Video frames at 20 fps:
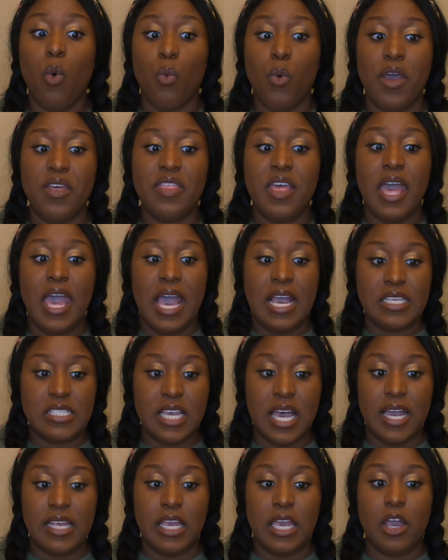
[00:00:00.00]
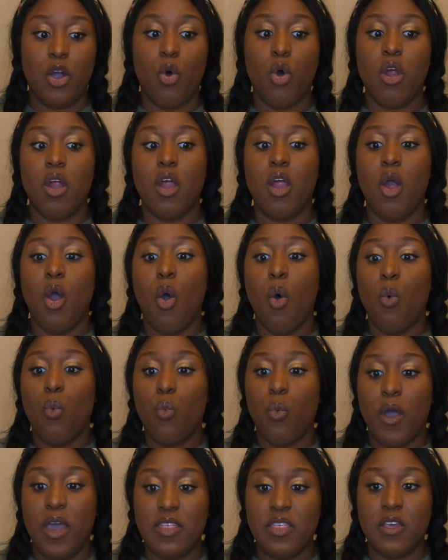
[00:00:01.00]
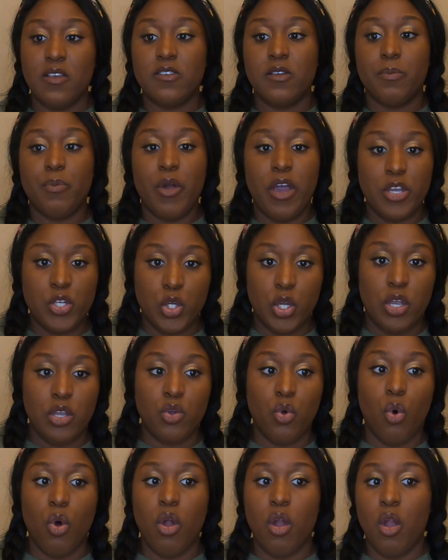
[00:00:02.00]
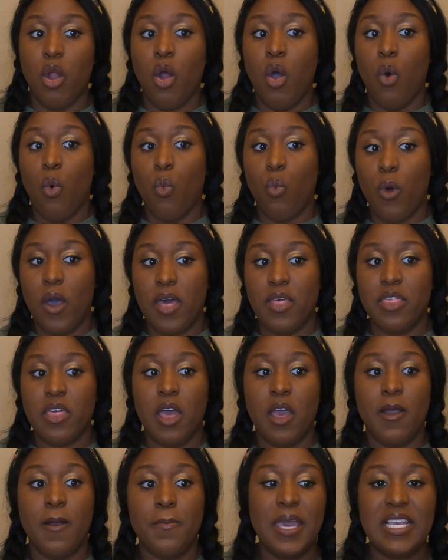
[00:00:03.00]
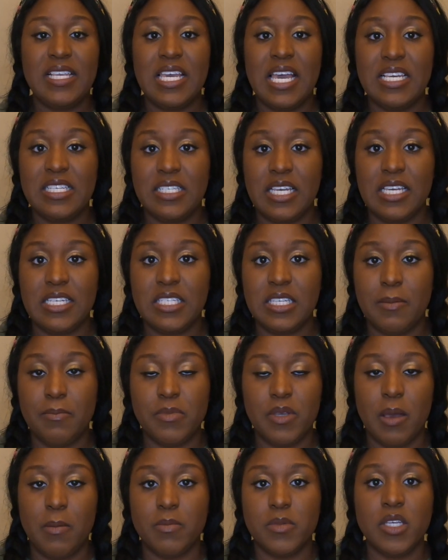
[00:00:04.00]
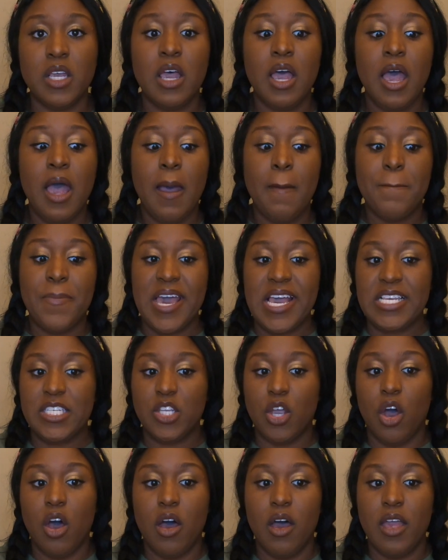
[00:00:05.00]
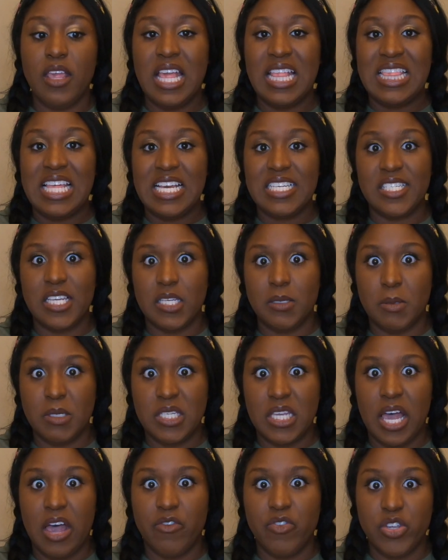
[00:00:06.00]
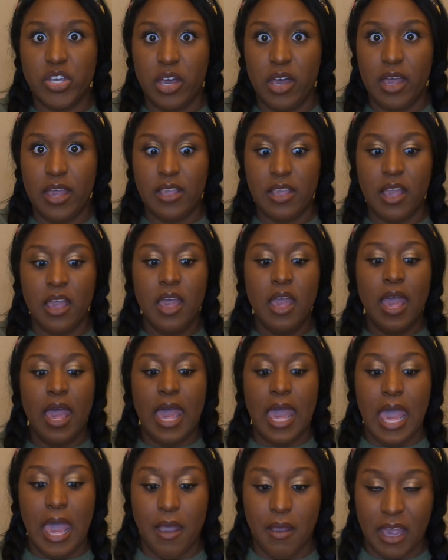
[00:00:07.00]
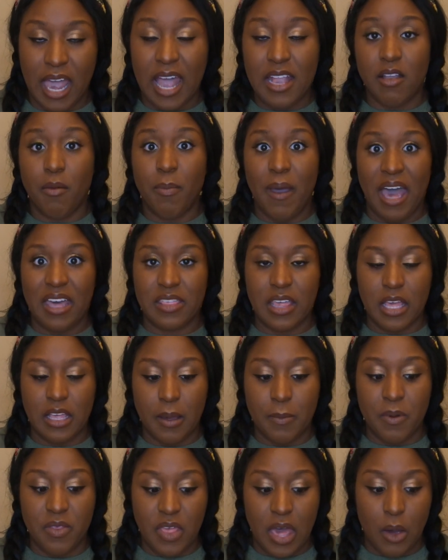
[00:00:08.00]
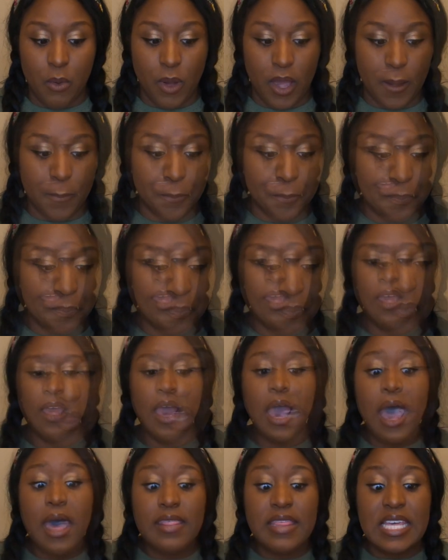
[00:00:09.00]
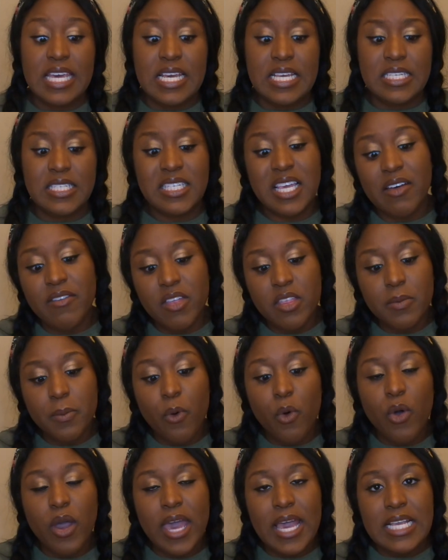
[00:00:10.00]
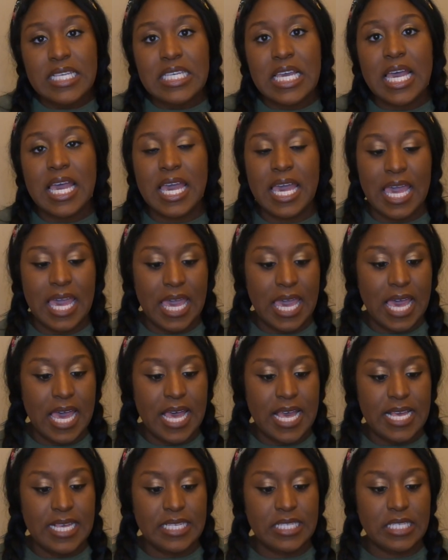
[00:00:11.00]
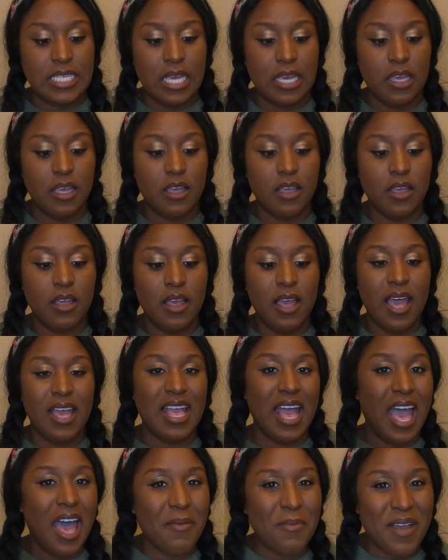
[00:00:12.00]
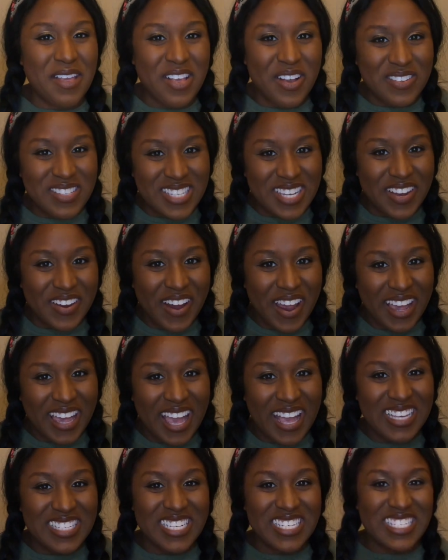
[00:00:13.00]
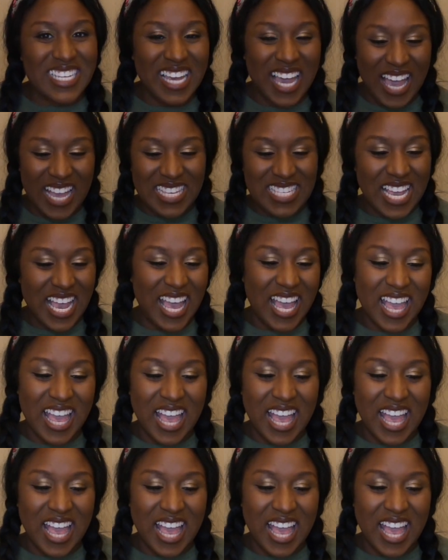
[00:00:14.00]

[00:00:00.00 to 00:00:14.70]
with anxiety or with depression or with PTSD symptoms based on the assessments that I've done and kind of back that up in that way. The 7th point is, and I have my notes here again, just in case.